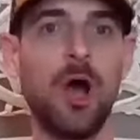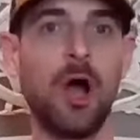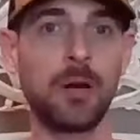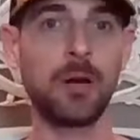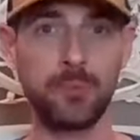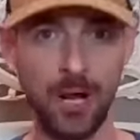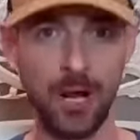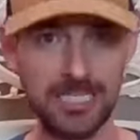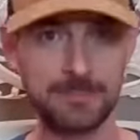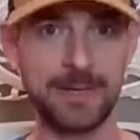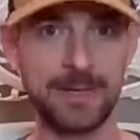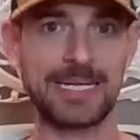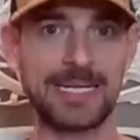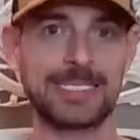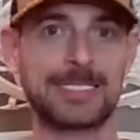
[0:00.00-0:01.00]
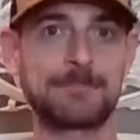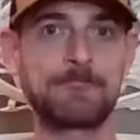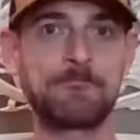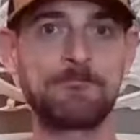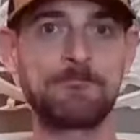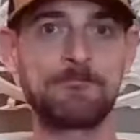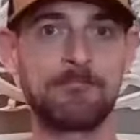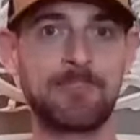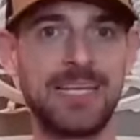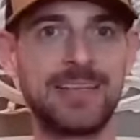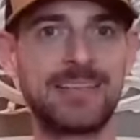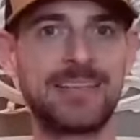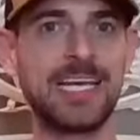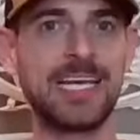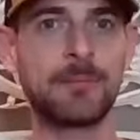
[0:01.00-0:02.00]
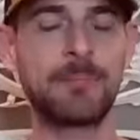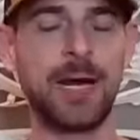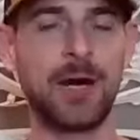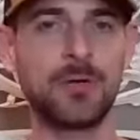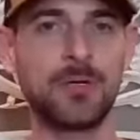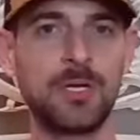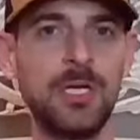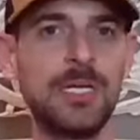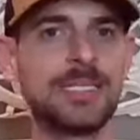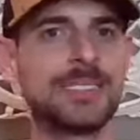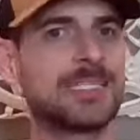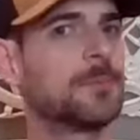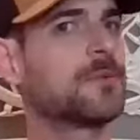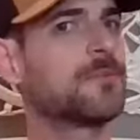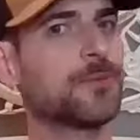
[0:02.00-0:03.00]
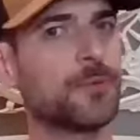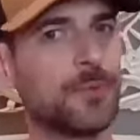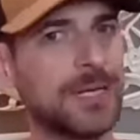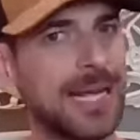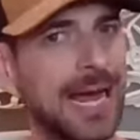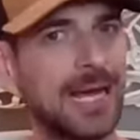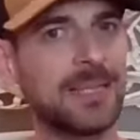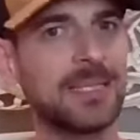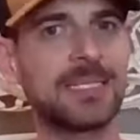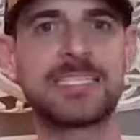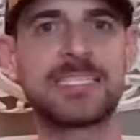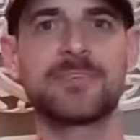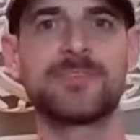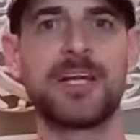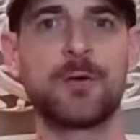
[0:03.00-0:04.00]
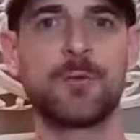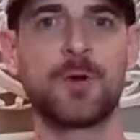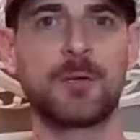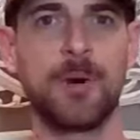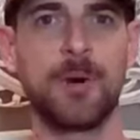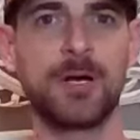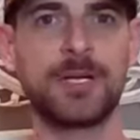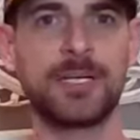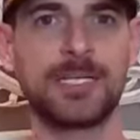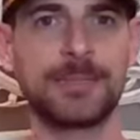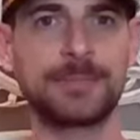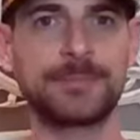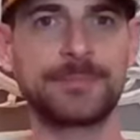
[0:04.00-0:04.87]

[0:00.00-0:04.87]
our prospects and think about some of the realities of network marketing.